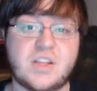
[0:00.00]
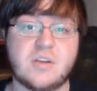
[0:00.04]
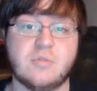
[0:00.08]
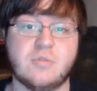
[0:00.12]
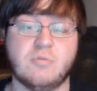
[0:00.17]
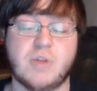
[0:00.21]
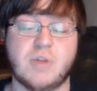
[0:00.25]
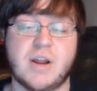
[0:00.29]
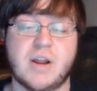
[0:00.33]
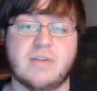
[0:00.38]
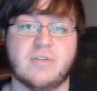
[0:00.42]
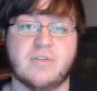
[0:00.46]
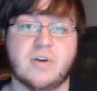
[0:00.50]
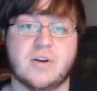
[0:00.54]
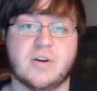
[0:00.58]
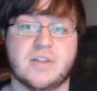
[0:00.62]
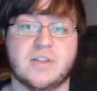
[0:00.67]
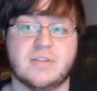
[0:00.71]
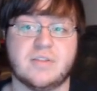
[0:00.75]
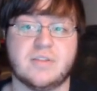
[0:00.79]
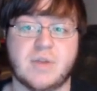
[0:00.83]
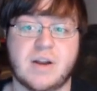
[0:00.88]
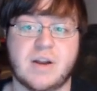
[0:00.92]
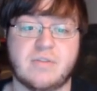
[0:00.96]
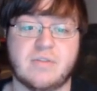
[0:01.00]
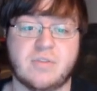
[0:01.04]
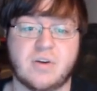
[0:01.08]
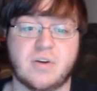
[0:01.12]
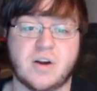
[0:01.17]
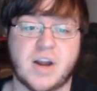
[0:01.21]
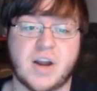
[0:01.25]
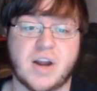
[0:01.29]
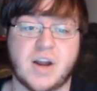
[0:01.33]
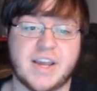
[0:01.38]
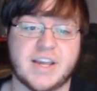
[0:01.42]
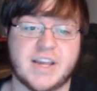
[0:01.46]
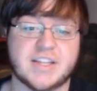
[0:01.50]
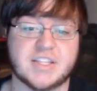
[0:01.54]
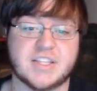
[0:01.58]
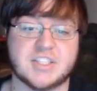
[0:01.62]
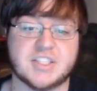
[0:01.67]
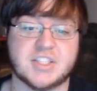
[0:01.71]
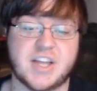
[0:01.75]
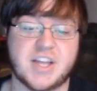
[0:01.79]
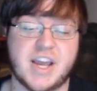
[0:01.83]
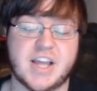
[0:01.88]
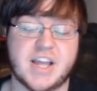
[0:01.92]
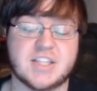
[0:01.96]
whenever whenever I get the
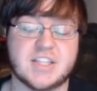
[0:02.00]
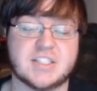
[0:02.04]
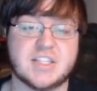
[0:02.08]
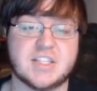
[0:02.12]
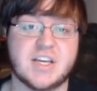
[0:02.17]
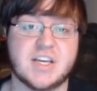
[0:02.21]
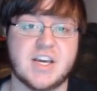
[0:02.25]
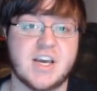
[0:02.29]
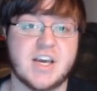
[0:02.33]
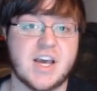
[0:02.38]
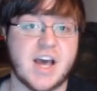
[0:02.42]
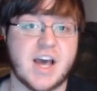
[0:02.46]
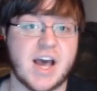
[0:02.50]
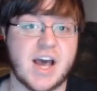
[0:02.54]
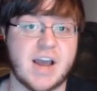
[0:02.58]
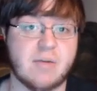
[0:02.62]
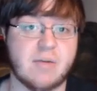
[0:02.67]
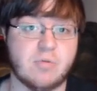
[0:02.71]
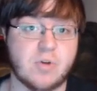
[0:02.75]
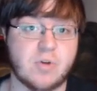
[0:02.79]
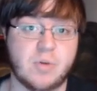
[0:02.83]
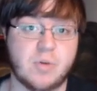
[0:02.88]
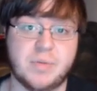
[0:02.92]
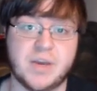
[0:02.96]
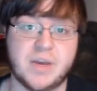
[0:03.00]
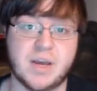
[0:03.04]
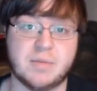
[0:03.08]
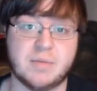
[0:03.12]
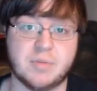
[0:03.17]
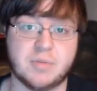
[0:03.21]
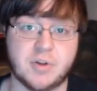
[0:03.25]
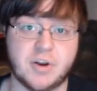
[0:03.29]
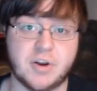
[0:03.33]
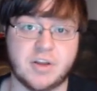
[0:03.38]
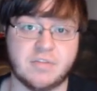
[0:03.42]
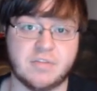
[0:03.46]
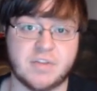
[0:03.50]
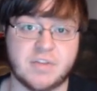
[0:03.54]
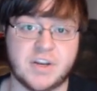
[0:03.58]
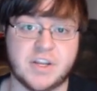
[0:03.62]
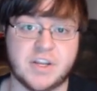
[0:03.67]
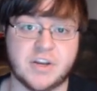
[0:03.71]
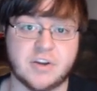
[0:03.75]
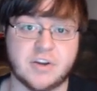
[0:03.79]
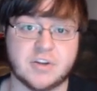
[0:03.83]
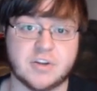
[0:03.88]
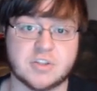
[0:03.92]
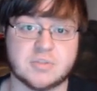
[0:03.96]
chance, I will be uploading
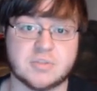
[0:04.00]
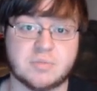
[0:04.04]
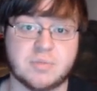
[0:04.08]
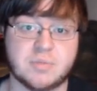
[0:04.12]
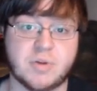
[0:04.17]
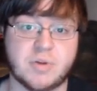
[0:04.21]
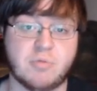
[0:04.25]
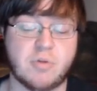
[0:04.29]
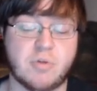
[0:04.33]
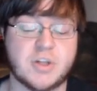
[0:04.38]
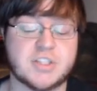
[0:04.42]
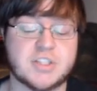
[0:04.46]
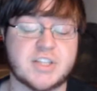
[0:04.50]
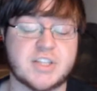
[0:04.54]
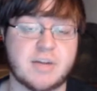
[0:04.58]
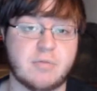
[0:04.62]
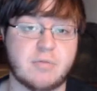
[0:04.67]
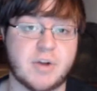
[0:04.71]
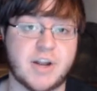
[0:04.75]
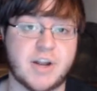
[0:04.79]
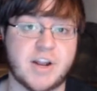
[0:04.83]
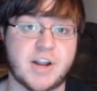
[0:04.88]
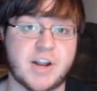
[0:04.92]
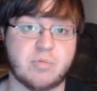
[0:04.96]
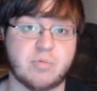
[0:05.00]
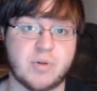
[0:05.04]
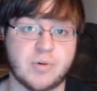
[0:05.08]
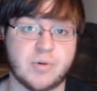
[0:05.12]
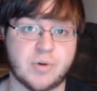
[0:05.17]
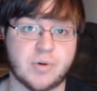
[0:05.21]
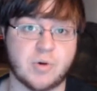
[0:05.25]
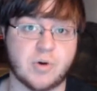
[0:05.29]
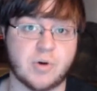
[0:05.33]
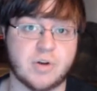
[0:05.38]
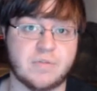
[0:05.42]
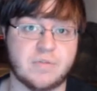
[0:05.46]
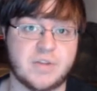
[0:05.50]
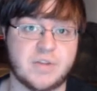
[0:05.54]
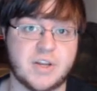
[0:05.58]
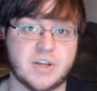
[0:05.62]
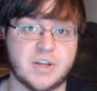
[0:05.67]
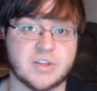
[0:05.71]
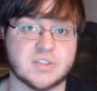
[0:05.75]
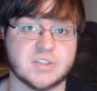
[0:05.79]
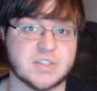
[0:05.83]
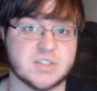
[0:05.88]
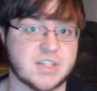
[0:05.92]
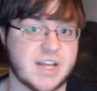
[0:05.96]
videos. But once I run out of pre-recorded
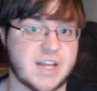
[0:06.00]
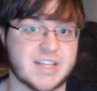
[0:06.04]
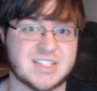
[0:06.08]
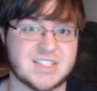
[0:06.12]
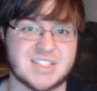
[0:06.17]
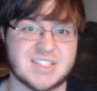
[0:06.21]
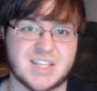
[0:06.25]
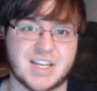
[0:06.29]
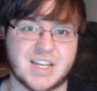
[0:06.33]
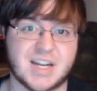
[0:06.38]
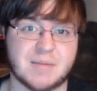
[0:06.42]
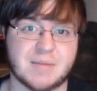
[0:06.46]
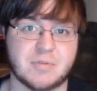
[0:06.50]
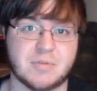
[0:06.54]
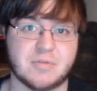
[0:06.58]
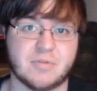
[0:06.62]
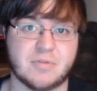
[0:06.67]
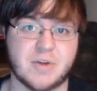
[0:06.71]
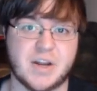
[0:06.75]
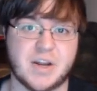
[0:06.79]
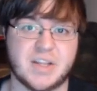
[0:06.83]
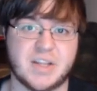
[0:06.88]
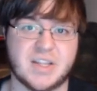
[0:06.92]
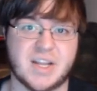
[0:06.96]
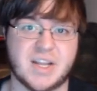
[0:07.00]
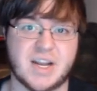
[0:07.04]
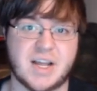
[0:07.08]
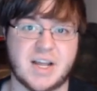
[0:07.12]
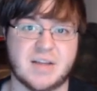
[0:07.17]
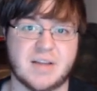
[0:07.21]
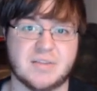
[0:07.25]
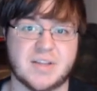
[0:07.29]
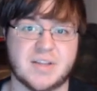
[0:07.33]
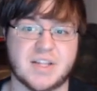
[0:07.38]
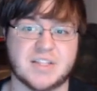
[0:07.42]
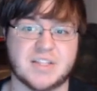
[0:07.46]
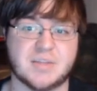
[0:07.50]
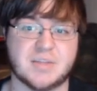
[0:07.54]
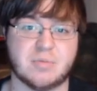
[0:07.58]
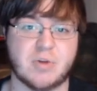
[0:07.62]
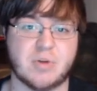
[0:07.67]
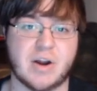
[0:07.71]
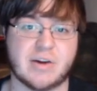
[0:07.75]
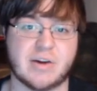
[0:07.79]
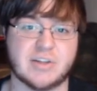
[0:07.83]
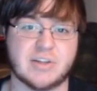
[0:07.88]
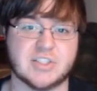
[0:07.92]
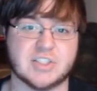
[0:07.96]
videos, then that's it. I'm afraid that not that the
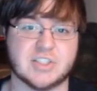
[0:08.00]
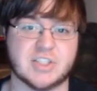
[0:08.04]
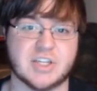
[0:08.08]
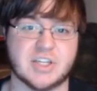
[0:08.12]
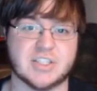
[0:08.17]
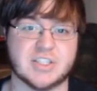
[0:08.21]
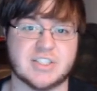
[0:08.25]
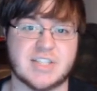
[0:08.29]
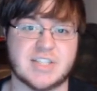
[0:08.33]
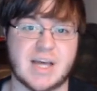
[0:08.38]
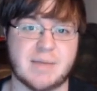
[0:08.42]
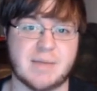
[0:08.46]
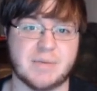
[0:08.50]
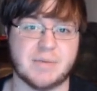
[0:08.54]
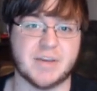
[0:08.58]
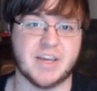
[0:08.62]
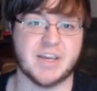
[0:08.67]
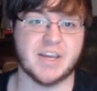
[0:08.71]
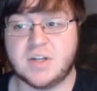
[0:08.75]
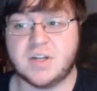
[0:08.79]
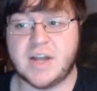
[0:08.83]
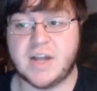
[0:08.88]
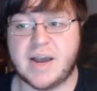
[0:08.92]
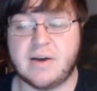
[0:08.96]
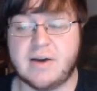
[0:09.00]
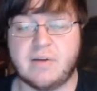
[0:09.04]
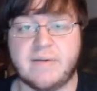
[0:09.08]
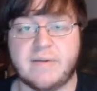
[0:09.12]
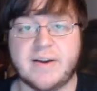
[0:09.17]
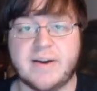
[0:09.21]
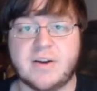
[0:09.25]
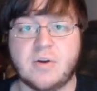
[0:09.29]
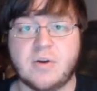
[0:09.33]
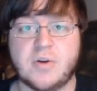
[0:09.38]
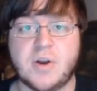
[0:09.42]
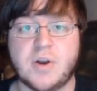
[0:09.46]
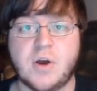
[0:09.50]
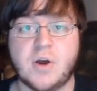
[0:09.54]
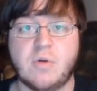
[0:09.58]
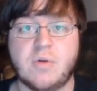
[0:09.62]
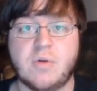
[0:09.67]
progress is going to stop again. However, I don't know